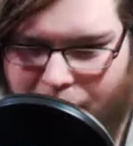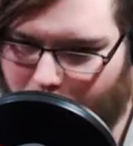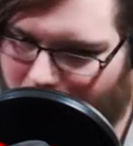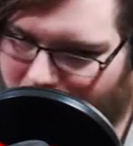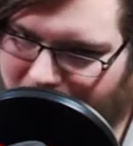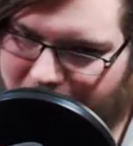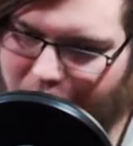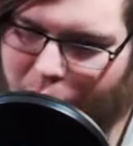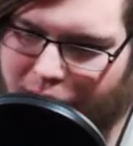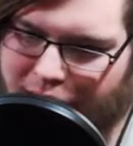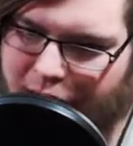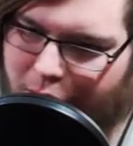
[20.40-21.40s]
it, go watch it, go
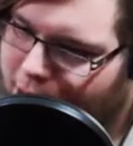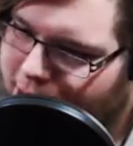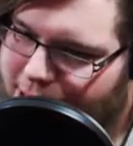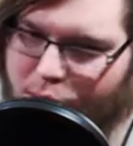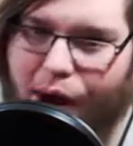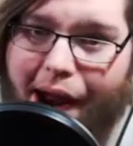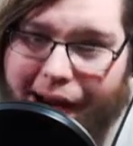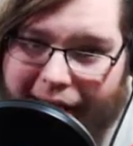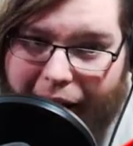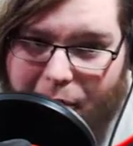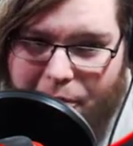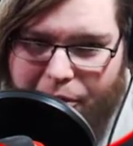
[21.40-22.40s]
watch it, go watch it right
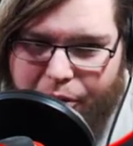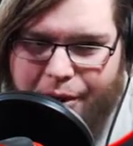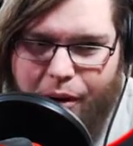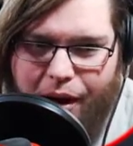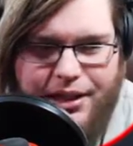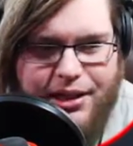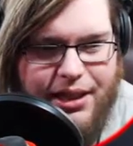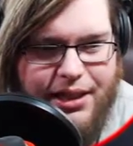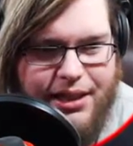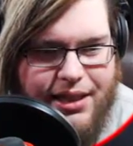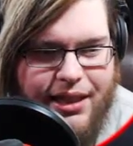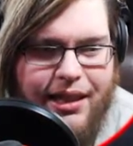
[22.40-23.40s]
now before you watch
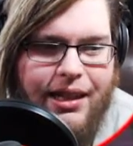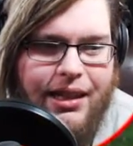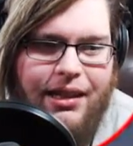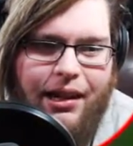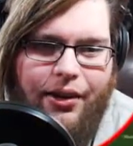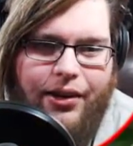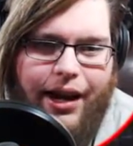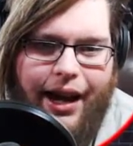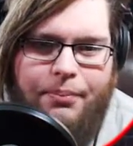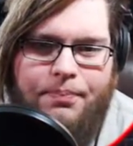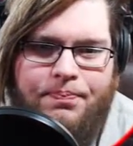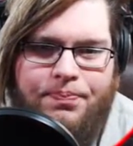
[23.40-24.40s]
this.
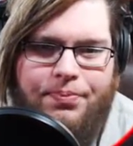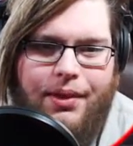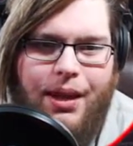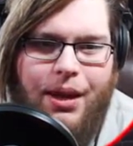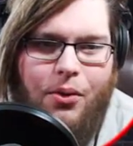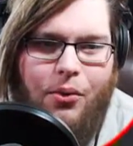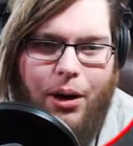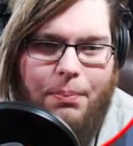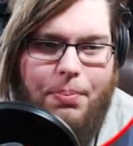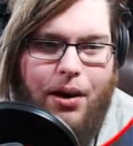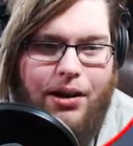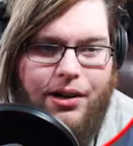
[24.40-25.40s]
Okay, we
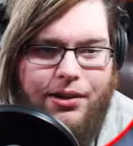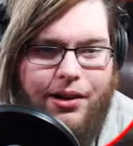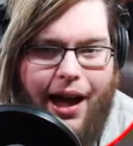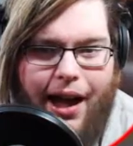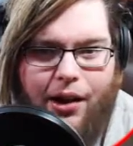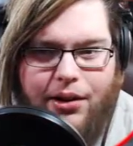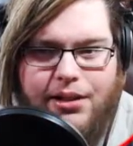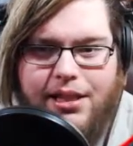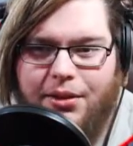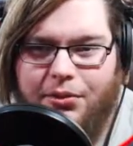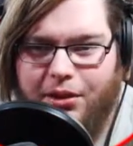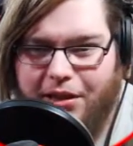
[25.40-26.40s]
bought a new
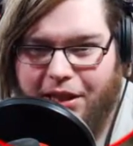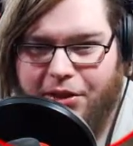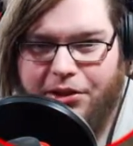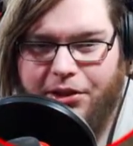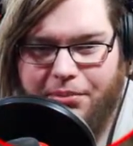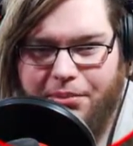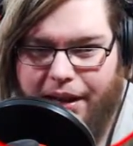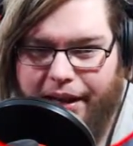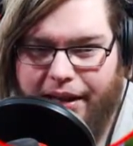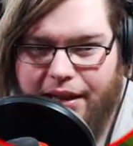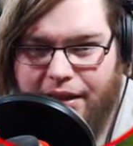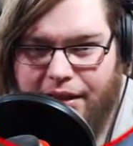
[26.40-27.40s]
house with the YouTube
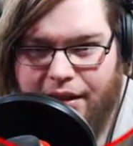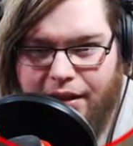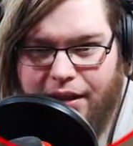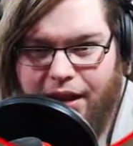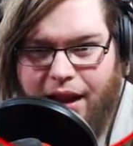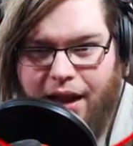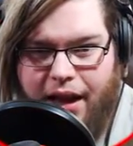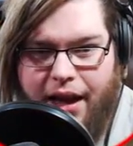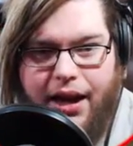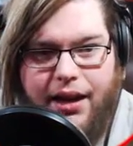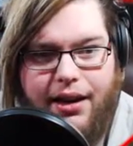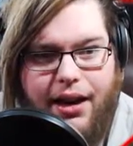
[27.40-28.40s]
money.
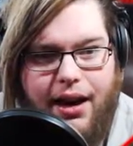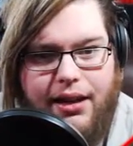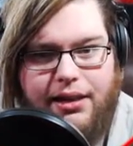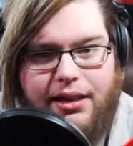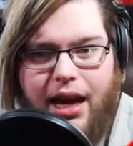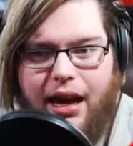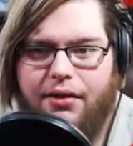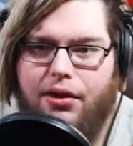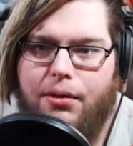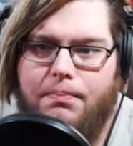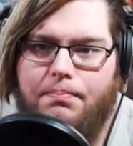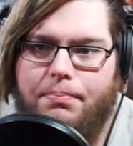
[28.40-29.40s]
And it's kind of
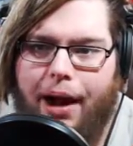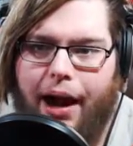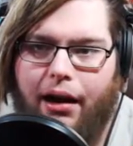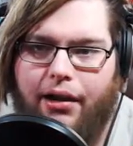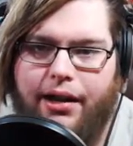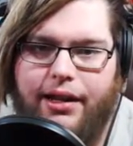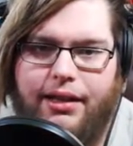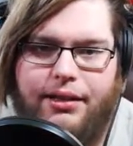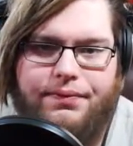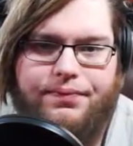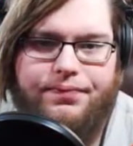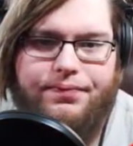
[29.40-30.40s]
a
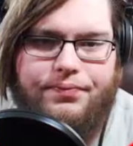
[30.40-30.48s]
barren,